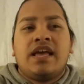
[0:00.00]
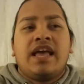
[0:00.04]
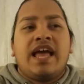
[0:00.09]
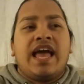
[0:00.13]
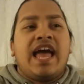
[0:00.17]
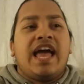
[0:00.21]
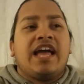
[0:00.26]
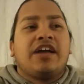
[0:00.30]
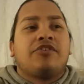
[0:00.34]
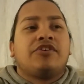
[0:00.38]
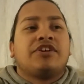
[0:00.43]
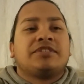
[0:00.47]

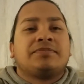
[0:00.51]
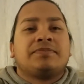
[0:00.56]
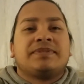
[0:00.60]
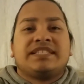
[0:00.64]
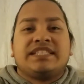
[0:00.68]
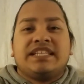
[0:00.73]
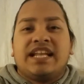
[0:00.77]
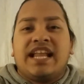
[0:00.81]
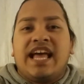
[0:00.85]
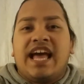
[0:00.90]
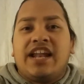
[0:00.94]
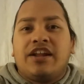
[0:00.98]
and Chris
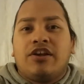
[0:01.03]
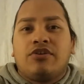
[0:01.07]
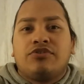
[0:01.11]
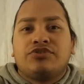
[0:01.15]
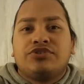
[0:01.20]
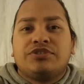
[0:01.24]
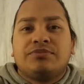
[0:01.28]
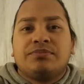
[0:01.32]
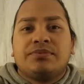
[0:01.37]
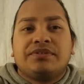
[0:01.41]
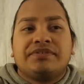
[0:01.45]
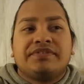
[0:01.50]
Messina had to go
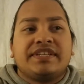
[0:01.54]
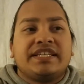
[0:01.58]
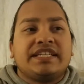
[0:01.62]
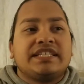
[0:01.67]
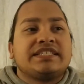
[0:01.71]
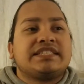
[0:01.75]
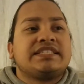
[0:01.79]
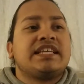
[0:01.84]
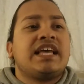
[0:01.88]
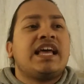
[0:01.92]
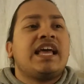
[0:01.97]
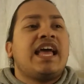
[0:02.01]
do
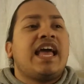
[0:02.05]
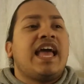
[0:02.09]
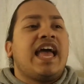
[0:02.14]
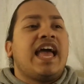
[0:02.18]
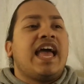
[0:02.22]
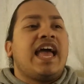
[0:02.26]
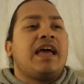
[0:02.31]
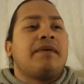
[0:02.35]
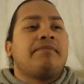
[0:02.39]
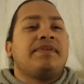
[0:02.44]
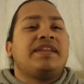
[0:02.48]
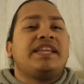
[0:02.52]
movies,
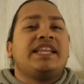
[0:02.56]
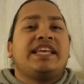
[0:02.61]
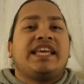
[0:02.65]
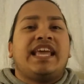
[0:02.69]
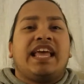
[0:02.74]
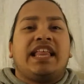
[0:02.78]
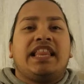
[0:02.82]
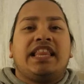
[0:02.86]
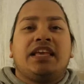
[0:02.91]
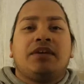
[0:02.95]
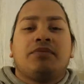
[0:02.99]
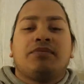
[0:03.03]
and Mindy
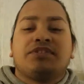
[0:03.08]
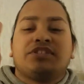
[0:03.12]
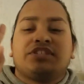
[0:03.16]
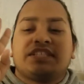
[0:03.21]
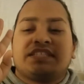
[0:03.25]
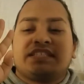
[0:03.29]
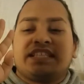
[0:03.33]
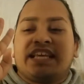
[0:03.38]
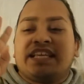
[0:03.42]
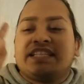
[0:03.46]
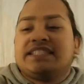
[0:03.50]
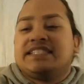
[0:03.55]
Kaling was
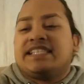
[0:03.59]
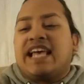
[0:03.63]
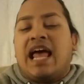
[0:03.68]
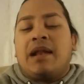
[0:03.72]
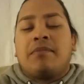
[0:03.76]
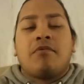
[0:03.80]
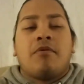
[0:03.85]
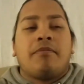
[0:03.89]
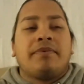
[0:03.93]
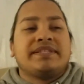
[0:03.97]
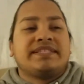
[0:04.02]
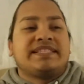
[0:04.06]
just like,
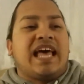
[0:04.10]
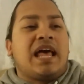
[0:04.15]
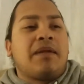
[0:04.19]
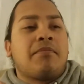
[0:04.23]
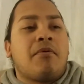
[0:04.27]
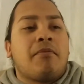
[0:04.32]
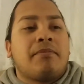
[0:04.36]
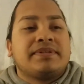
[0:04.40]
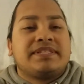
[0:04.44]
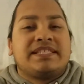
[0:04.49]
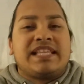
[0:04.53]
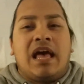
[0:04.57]
sad moment,
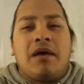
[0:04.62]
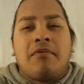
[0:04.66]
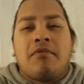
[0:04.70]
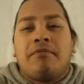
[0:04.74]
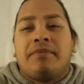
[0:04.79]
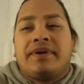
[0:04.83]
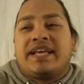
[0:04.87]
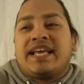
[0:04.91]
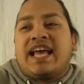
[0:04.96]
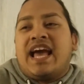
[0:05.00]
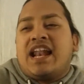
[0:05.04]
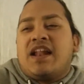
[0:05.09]

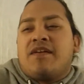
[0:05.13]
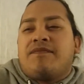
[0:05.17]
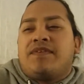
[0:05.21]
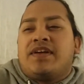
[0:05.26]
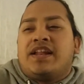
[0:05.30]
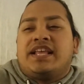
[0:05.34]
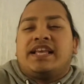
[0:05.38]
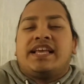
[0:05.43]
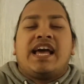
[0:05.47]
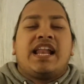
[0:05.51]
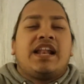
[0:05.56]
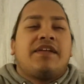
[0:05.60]
kind of
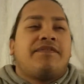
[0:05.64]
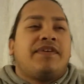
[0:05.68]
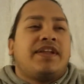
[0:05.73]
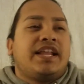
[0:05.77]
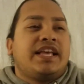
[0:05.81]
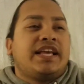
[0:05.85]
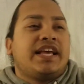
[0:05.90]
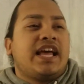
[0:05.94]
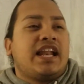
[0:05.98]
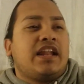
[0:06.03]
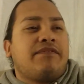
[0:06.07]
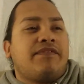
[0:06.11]

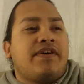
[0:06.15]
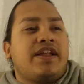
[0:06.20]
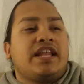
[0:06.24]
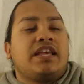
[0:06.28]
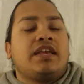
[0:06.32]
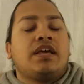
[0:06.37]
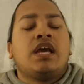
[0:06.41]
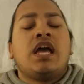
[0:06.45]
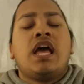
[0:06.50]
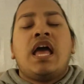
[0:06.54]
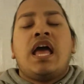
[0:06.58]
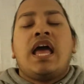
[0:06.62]

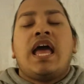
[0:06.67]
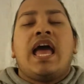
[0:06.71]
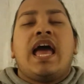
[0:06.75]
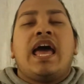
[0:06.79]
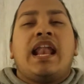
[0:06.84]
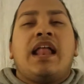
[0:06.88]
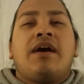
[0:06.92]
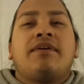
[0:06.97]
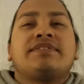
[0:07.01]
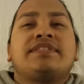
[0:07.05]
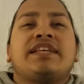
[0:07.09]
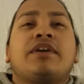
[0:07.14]
funny.
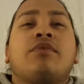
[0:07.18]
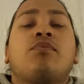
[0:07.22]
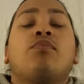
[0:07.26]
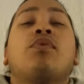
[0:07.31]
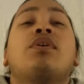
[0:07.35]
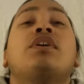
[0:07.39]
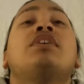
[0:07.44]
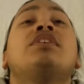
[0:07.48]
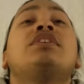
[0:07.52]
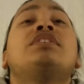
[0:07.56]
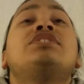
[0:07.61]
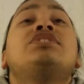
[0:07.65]
And I was like,
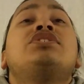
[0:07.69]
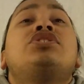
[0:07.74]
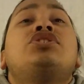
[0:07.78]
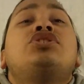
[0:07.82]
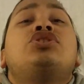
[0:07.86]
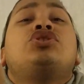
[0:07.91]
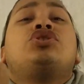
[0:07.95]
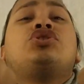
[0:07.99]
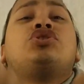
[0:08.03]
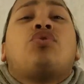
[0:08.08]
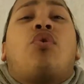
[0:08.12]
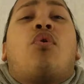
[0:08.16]
where's the
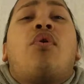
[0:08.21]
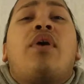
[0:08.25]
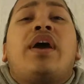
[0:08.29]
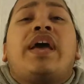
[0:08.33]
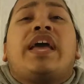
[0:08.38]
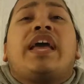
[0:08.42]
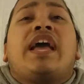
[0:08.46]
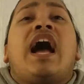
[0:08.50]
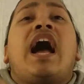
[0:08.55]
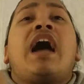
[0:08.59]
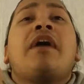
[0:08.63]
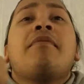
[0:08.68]

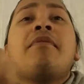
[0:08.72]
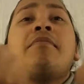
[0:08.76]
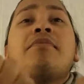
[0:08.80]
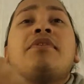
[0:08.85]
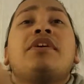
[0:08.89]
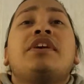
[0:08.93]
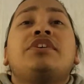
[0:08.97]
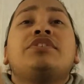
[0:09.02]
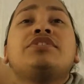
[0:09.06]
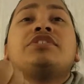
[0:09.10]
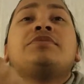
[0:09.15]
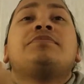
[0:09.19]
joy? I remember
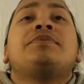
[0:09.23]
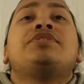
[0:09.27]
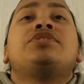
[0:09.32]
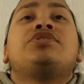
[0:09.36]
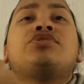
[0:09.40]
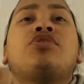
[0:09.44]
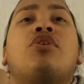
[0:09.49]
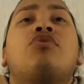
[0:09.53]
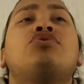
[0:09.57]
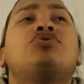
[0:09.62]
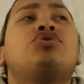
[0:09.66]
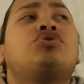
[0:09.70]
it used to be
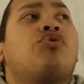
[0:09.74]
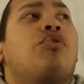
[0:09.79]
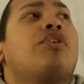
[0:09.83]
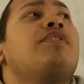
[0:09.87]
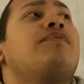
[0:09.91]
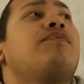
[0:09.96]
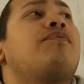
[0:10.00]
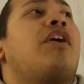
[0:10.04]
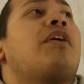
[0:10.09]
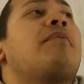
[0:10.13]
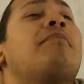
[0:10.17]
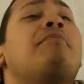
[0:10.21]
so
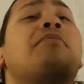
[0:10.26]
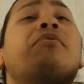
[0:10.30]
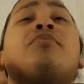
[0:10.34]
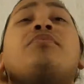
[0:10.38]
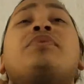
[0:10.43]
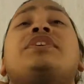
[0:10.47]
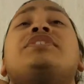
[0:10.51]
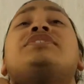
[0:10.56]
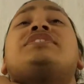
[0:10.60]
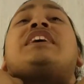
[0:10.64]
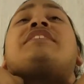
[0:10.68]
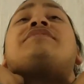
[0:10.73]
joyful. I remember we
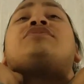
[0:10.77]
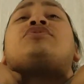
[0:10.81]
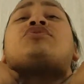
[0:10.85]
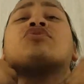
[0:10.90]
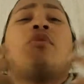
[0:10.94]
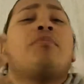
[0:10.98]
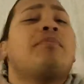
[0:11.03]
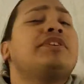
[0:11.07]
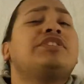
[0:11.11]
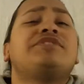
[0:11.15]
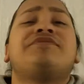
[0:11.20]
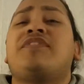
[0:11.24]
used to have
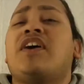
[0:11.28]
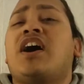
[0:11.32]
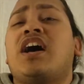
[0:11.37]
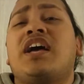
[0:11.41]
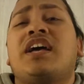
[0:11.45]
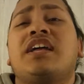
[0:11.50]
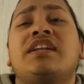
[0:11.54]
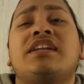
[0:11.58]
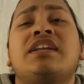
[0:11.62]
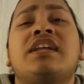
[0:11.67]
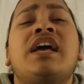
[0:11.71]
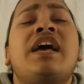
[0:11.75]
so much
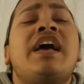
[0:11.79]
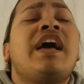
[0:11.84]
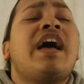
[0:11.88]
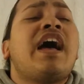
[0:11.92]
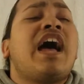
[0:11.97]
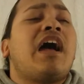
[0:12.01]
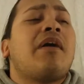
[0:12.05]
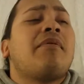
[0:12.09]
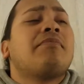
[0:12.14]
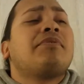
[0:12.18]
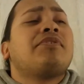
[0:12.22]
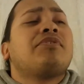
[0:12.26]
fun.
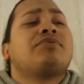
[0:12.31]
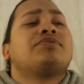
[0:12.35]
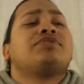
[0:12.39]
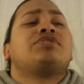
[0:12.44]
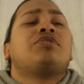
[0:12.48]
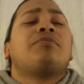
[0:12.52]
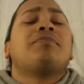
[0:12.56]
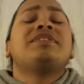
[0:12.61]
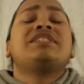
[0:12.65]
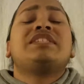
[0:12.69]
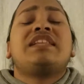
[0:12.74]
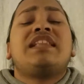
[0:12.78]
I remember there was
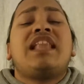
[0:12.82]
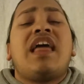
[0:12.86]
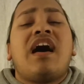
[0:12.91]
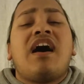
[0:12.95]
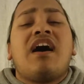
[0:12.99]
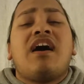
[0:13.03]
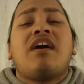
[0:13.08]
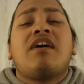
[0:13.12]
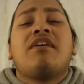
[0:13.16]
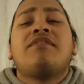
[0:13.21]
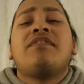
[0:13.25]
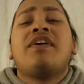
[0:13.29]
so much
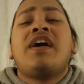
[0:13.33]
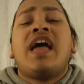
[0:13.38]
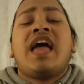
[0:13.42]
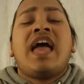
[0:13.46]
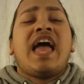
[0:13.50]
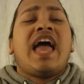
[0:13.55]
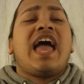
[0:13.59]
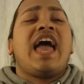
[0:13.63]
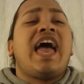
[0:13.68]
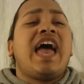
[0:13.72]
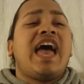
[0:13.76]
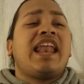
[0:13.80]
love,
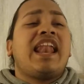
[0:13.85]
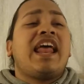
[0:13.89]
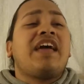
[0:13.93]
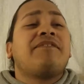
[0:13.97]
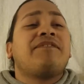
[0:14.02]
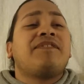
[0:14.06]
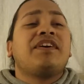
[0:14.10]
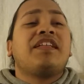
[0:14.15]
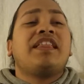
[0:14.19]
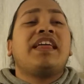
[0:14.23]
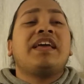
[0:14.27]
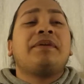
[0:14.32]
and I
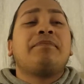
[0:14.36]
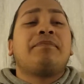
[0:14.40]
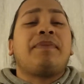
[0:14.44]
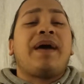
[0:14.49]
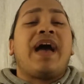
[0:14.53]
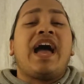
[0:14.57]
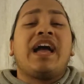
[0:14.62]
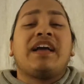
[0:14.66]
feel like